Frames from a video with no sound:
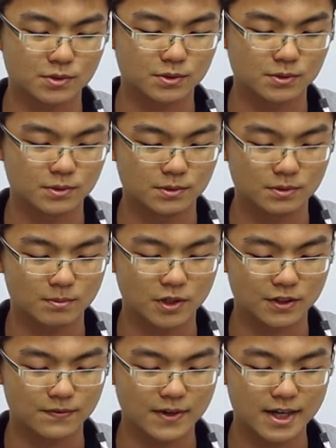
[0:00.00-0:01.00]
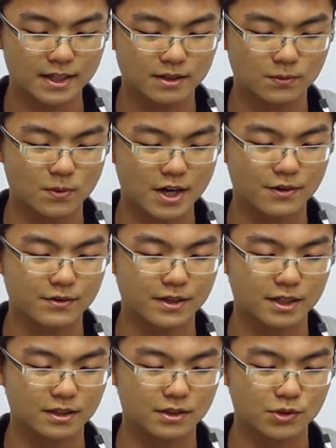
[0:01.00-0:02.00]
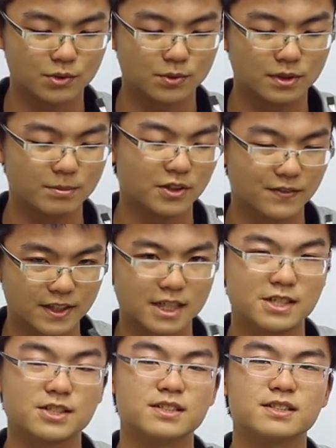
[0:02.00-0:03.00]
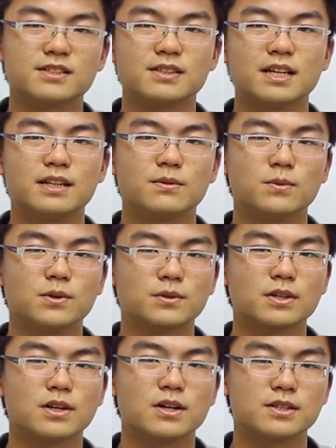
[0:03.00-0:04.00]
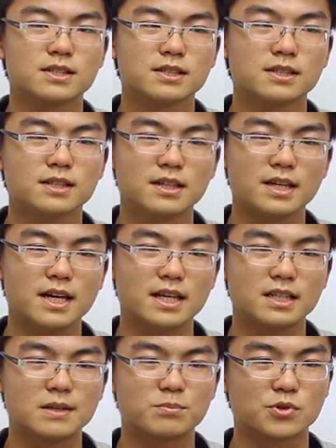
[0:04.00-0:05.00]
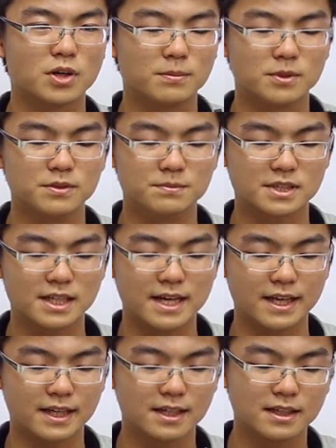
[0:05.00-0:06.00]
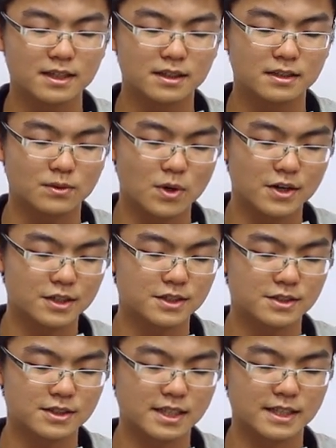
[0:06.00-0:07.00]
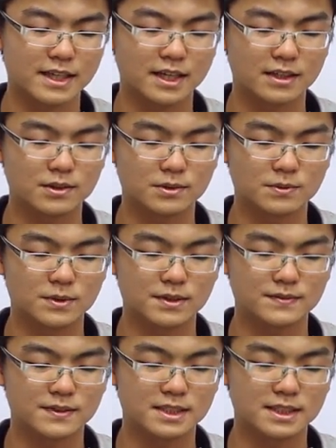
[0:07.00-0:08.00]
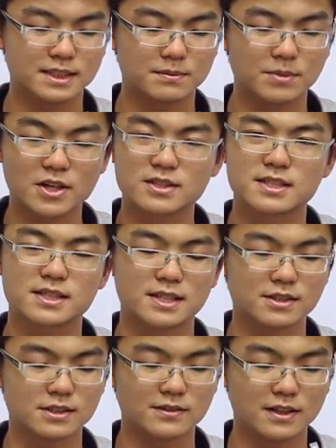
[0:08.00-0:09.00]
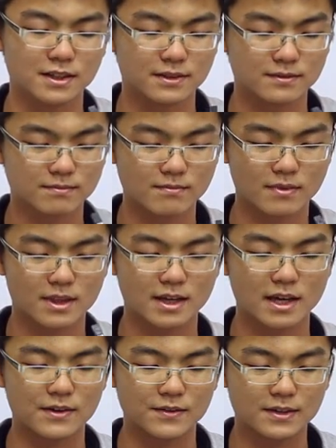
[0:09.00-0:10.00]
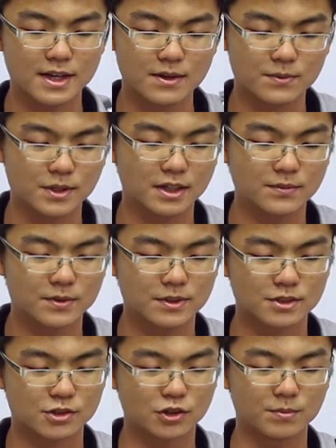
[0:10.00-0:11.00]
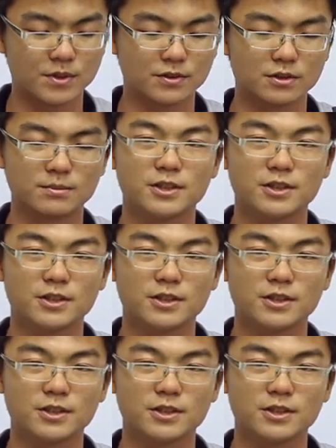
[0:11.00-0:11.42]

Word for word: to modify the wiring to the modification so that it won't cause any problems like the wires entangled with the parts and so on. And with that, we are done with the Scorpion